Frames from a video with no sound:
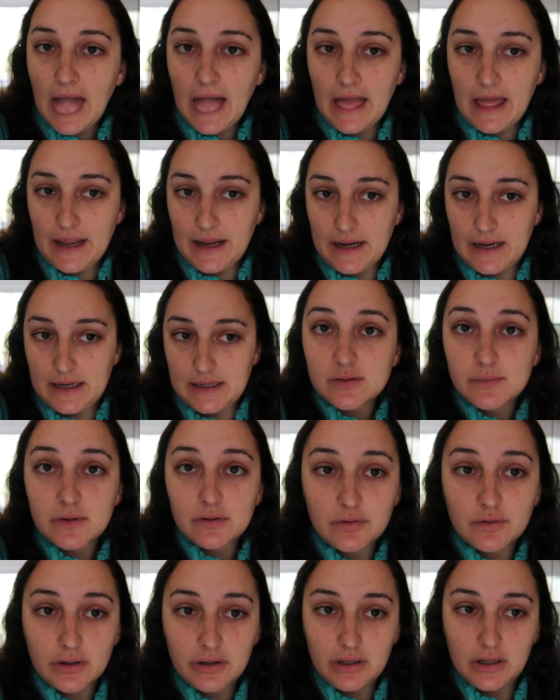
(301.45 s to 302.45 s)
And they've
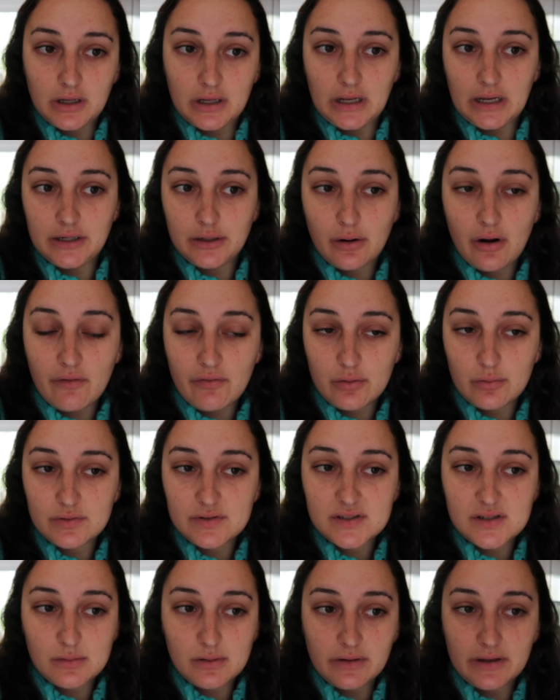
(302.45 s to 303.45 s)
really good. I know
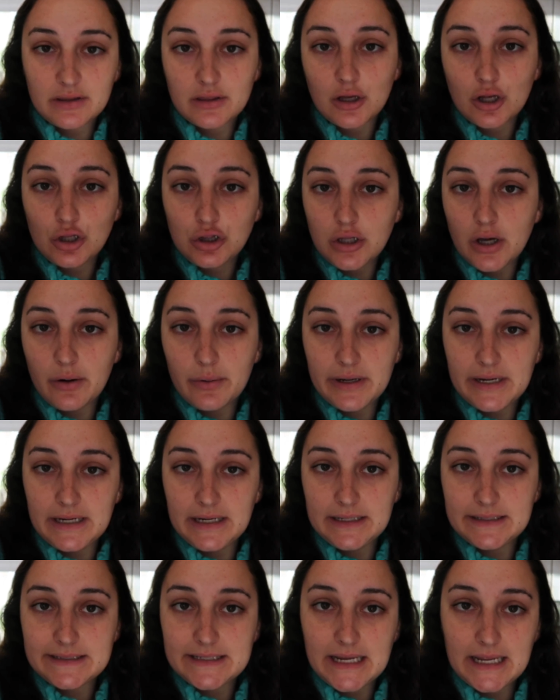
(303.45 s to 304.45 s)
everyone's doing like the
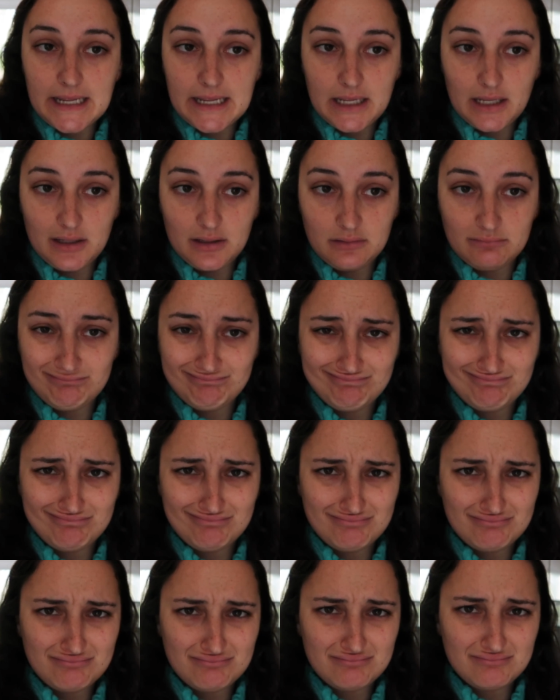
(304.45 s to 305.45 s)
Chloe Ting,
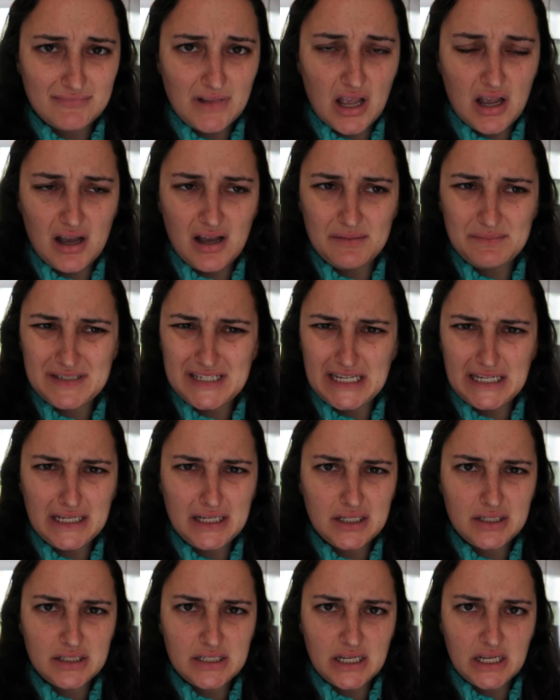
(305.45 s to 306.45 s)
um,
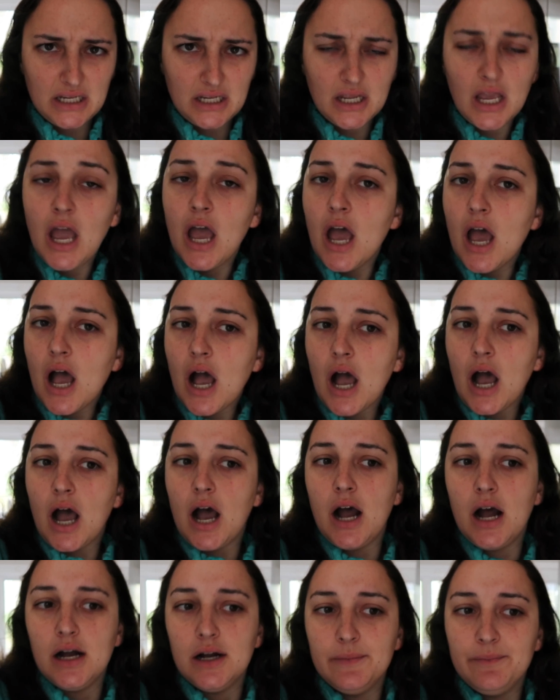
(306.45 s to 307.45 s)
Take Ting
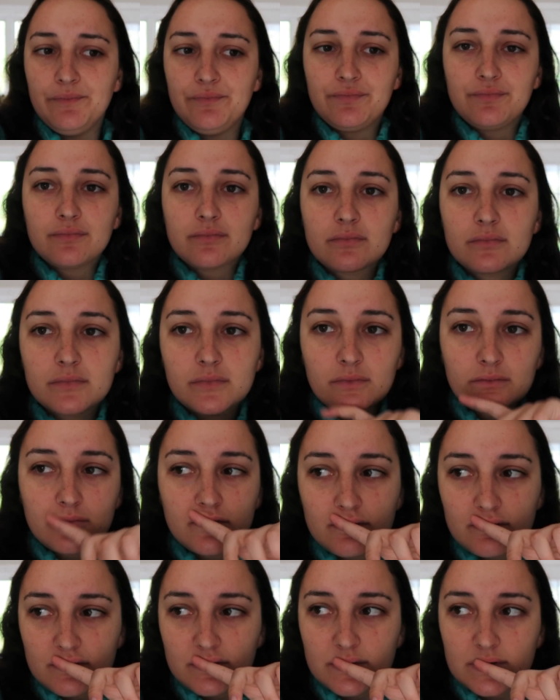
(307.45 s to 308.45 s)
um,
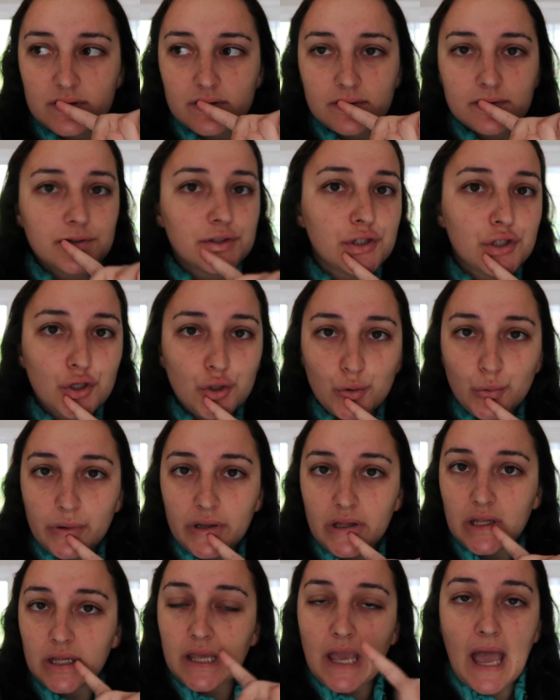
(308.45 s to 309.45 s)
two
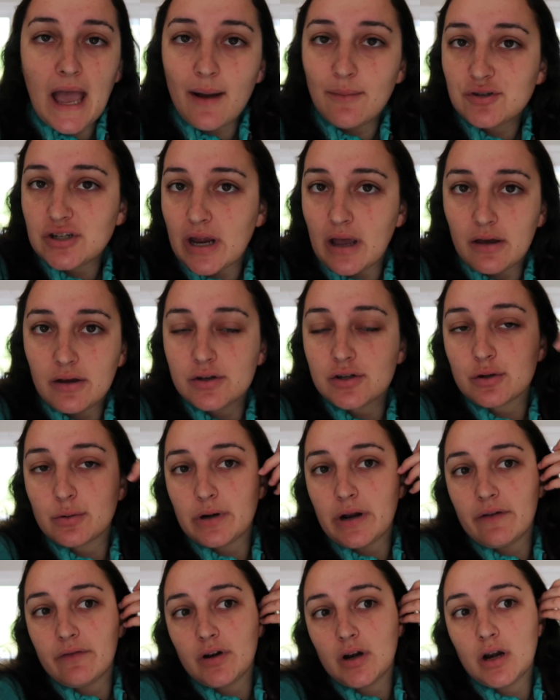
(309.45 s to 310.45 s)
week ab challenge or
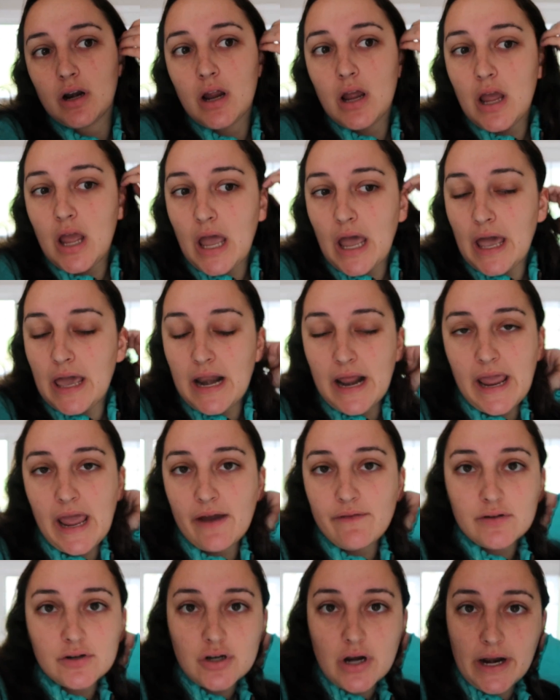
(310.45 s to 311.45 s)
whatever and I
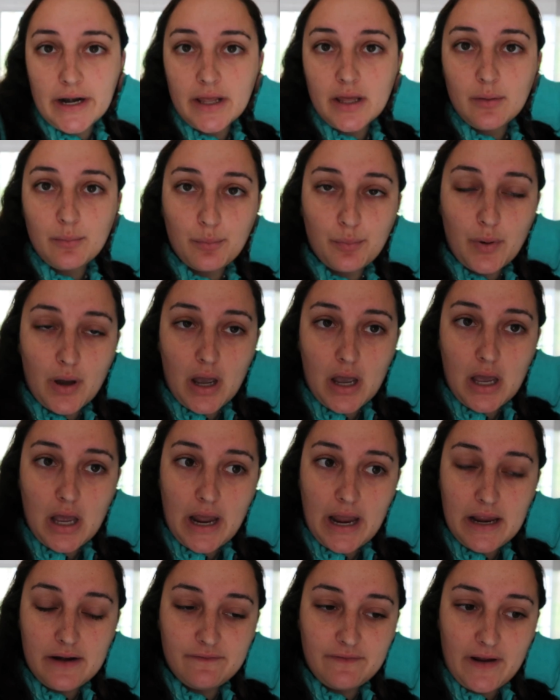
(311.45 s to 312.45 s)
haven't tried it but
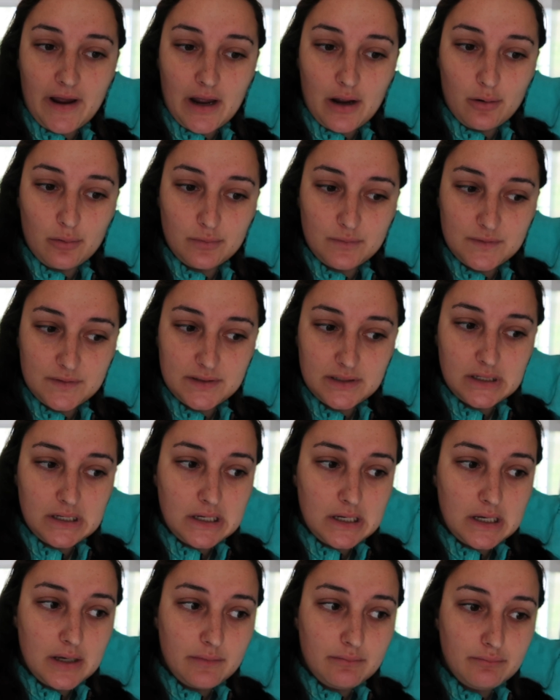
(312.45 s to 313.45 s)
I found
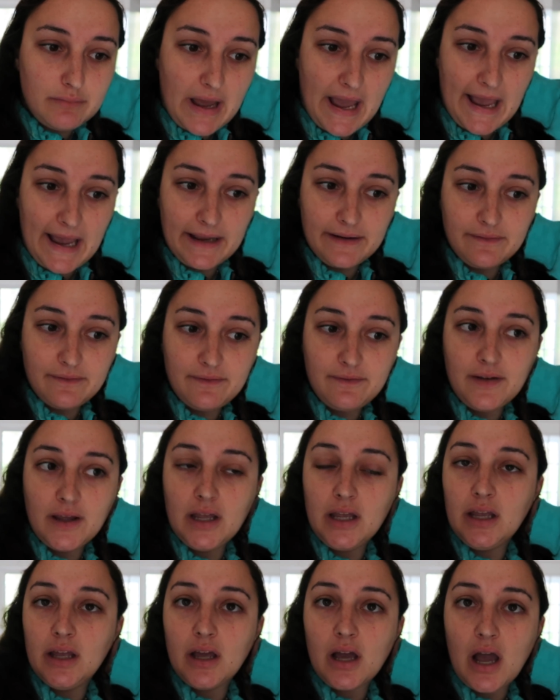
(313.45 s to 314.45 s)
Mad
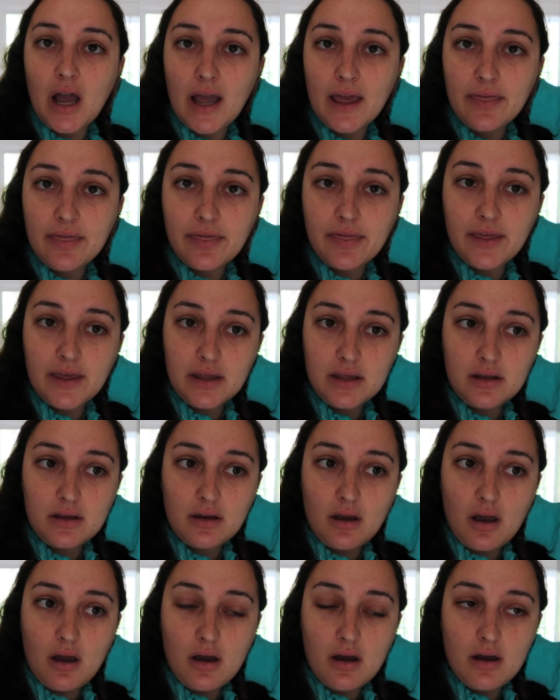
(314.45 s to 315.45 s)
Fit I
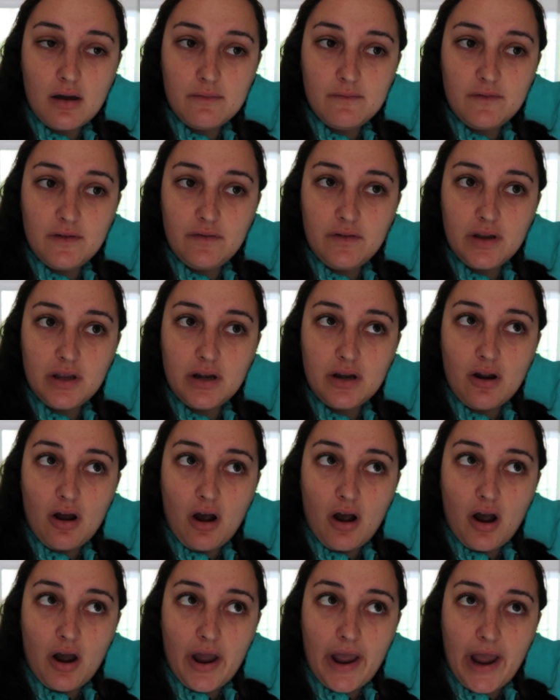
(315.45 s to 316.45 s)
think um, Vivian
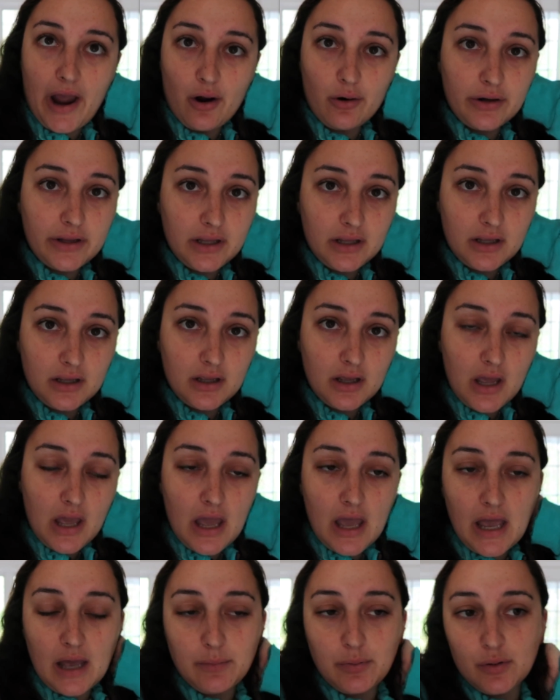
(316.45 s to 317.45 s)
Audi
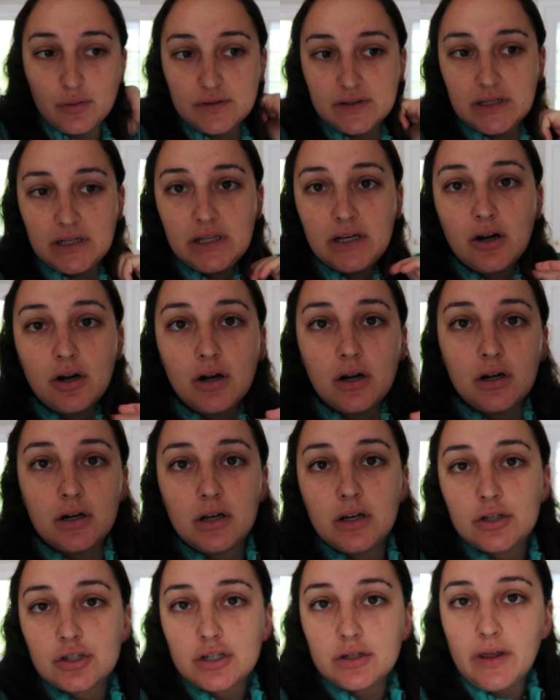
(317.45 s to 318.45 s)
had posted
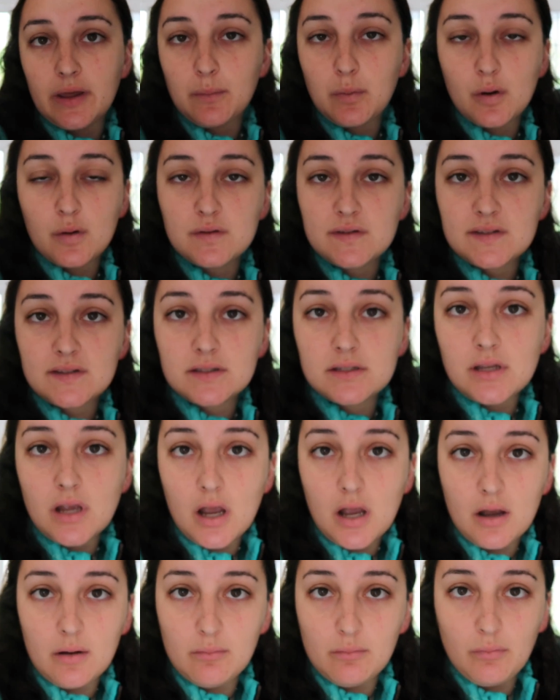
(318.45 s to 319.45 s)
her she like posts
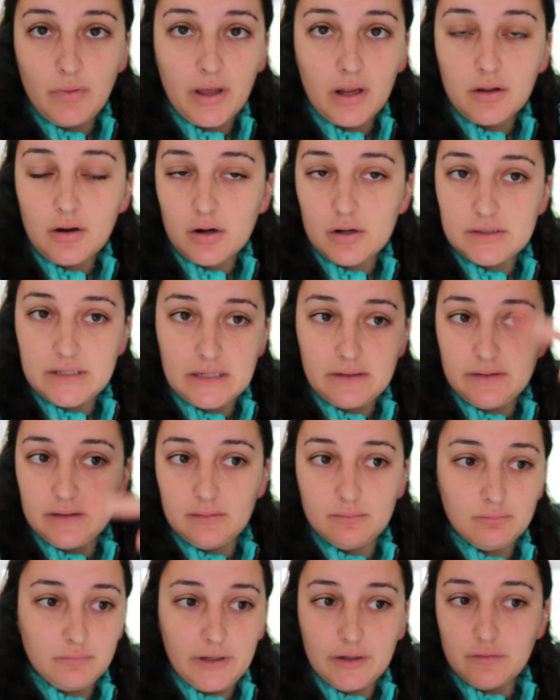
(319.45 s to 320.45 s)
um, like her
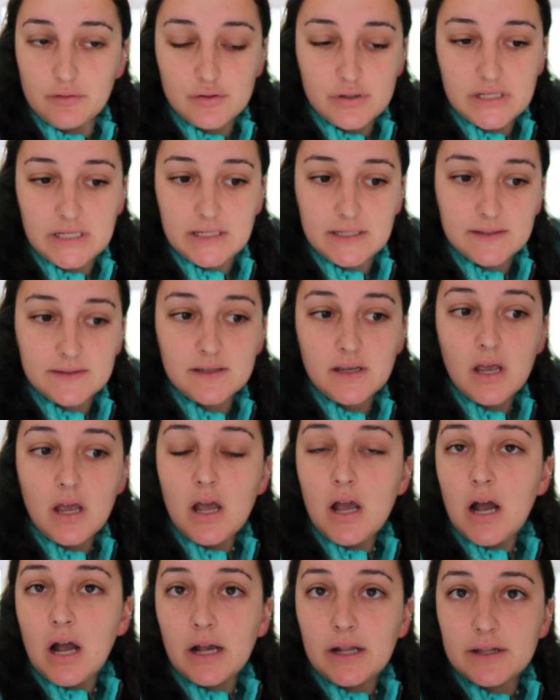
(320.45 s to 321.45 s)
daily like routines
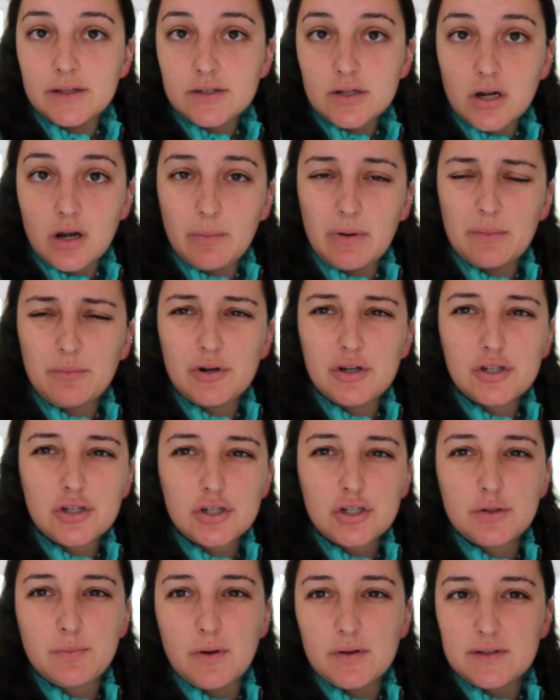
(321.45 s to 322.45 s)
on Instagram and I'm pretty
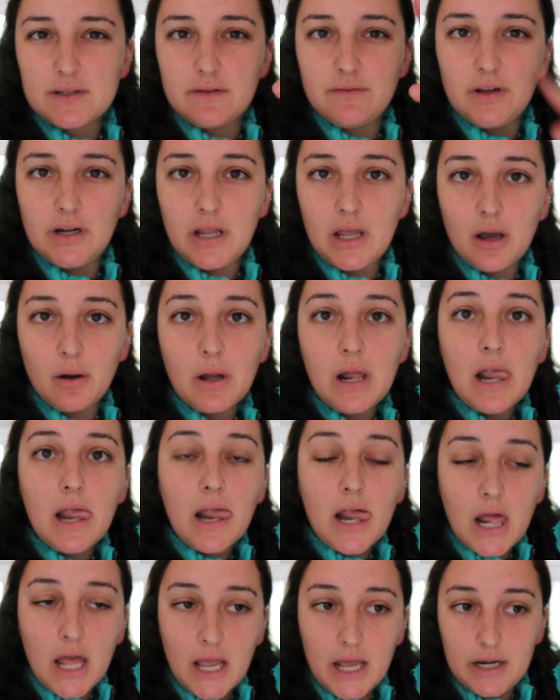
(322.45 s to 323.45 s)
sure she posted a video
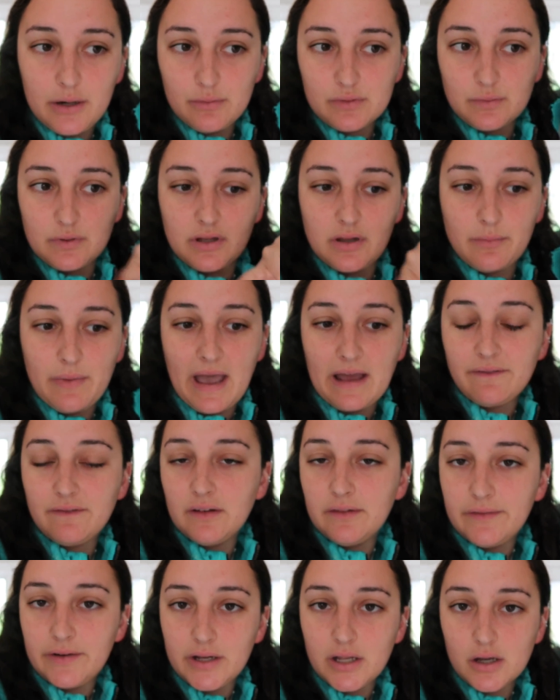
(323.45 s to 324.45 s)
and it was one of the Mad
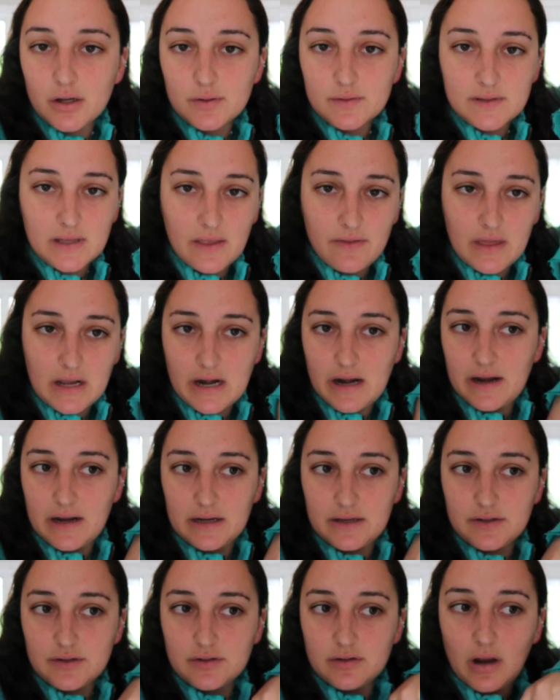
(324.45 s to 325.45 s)
Fit videos and then
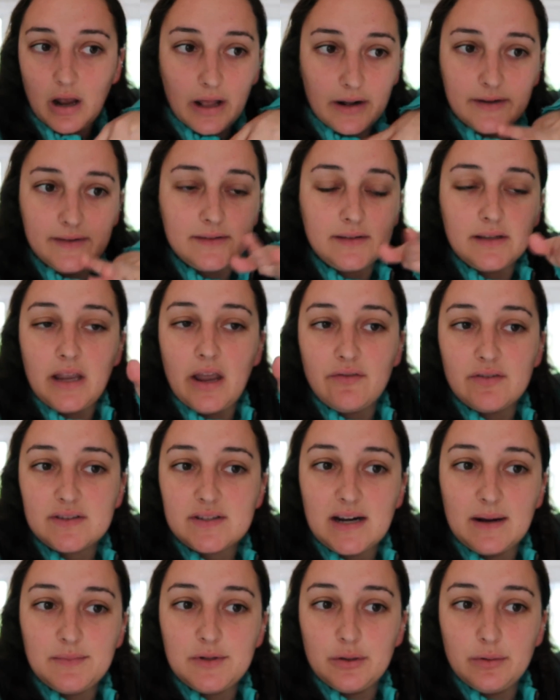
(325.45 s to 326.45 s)
I honestly haven't
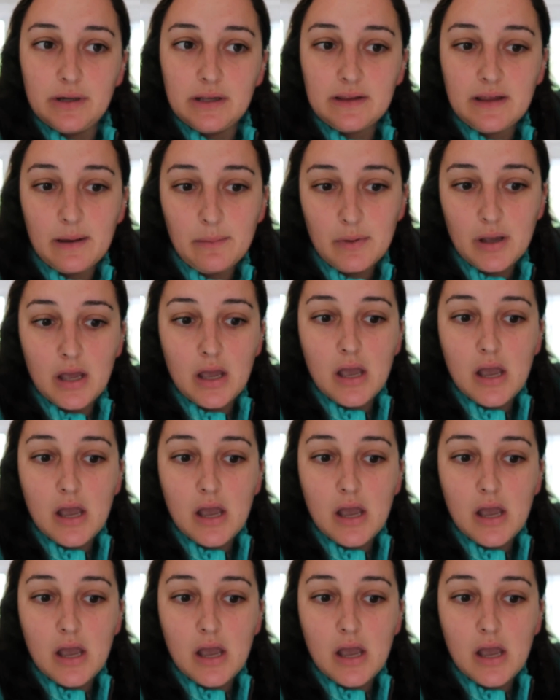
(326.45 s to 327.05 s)
stopped doing them